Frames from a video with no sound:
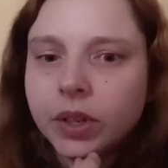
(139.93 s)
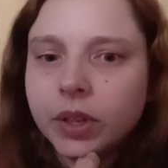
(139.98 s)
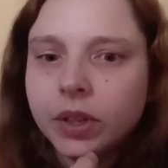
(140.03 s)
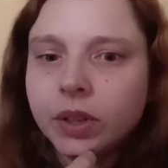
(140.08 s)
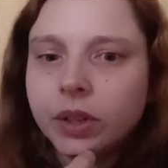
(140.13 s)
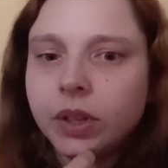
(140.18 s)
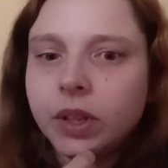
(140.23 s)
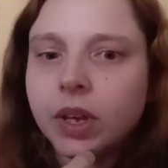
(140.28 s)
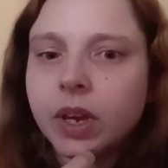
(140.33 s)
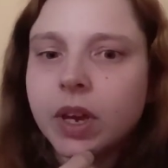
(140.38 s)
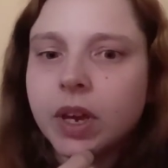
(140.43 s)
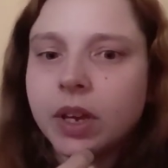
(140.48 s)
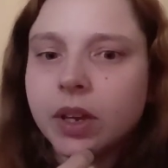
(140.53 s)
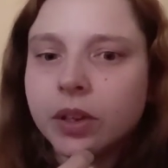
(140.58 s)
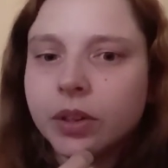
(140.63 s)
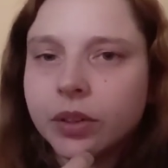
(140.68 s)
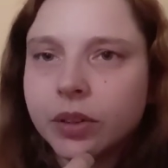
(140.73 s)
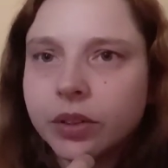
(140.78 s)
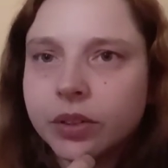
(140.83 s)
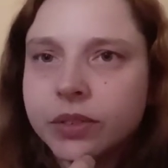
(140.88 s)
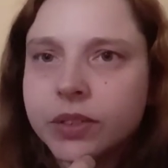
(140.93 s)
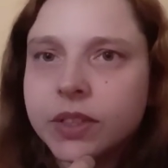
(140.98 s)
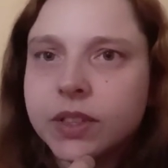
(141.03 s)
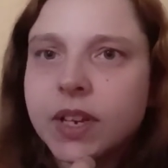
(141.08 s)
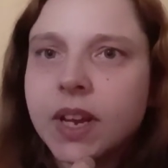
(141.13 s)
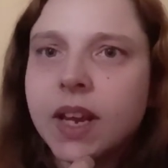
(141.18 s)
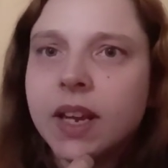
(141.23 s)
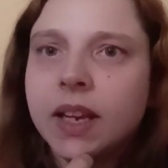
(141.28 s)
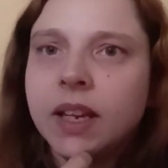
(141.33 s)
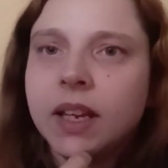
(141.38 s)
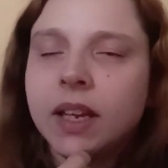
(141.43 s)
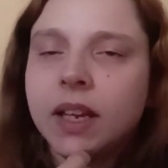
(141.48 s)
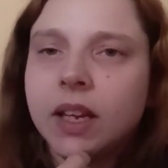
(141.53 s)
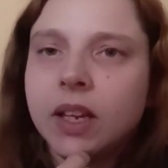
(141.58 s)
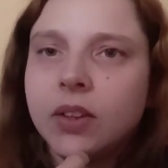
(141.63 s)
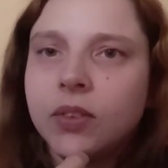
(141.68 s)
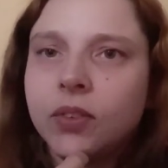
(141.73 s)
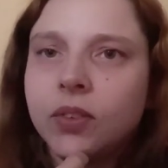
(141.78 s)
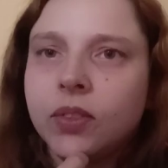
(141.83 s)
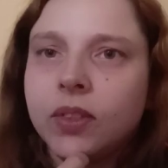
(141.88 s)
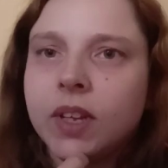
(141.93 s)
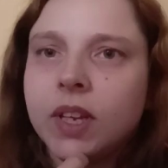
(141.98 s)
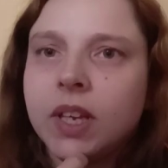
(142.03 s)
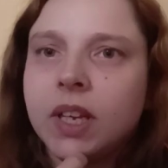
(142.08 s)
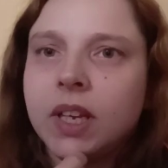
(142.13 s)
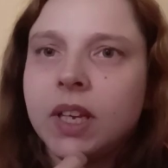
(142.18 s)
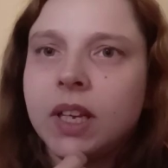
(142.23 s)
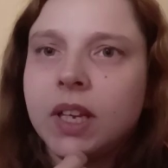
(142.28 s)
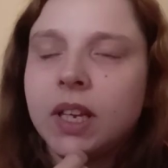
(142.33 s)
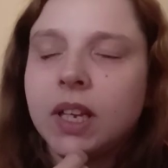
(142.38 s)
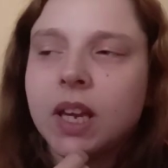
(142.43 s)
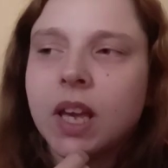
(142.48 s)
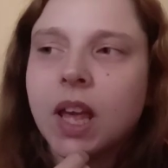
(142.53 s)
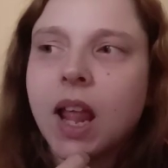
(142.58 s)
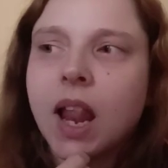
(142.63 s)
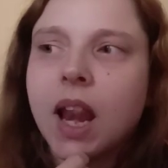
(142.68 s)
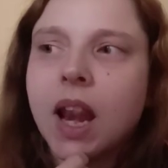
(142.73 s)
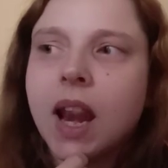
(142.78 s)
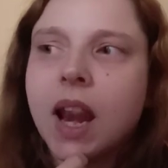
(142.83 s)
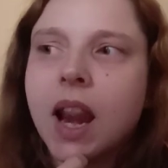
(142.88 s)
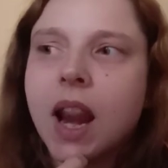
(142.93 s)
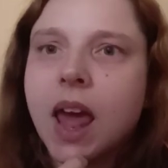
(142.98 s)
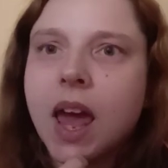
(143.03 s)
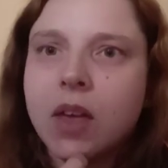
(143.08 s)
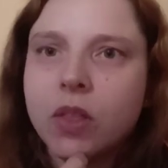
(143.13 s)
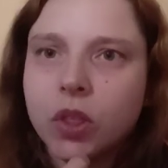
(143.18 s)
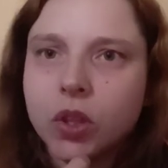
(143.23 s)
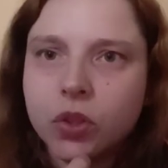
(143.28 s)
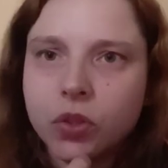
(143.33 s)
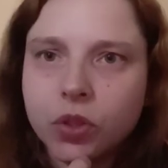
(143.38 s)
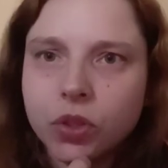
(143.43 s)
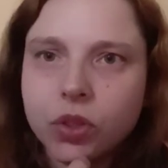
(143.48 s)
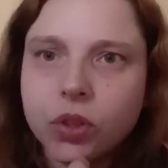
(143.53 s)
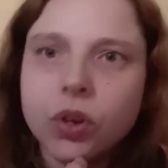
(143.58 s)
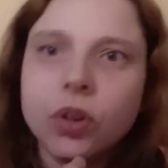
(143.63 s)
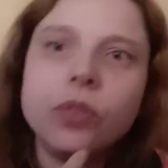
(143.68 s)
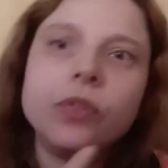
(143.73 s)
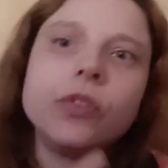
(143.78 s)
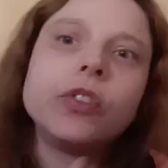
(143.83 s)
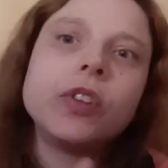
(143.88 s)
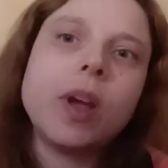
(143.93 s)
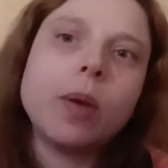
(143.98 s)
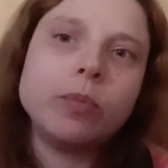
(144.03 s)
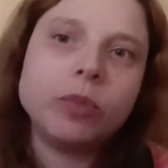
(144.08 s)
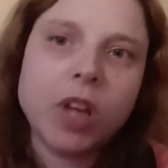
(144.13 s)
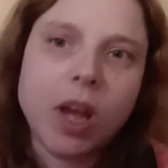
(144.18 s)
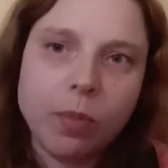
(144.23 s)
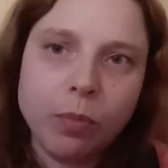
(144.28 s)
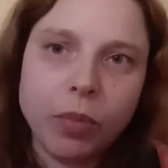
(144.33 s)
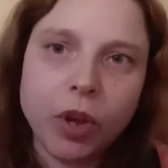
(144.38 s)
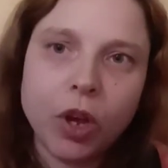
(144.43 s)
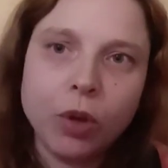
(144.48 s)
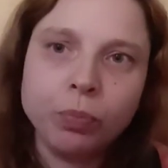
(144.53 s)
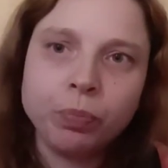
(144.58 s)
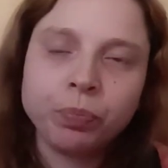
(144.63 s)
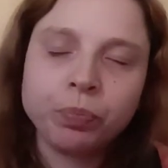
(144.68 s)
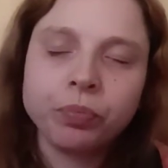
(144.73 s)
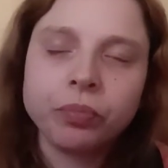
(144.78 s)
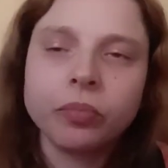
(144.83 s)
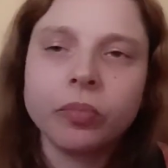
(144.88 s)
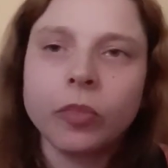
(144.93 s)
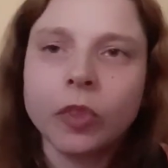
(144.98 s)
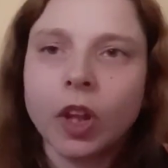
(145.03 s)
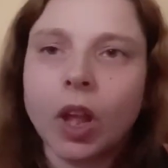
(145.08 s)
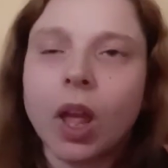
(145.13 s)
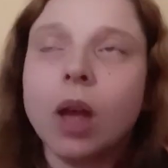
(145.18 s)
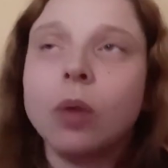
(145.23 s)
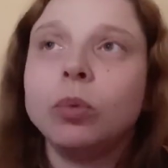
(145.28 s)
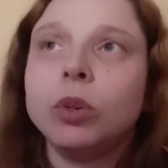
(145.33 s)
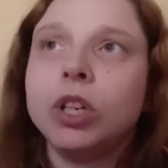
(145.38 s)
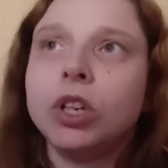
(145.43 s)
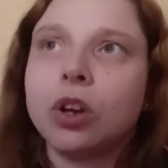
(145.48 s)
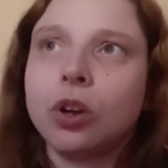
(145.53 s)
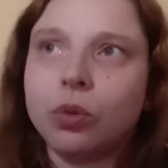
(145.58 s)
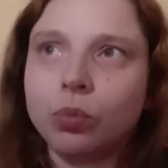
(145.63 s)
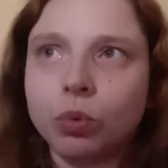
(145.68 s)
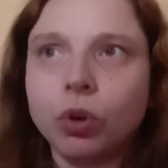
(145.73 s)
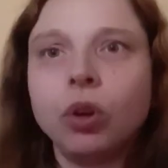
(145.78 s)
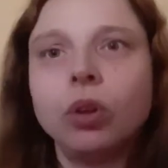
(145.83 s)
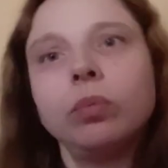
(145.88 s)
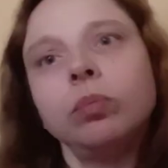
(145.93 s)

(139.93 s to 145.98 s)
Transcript: Yeah, today is the 11th of September, and we know what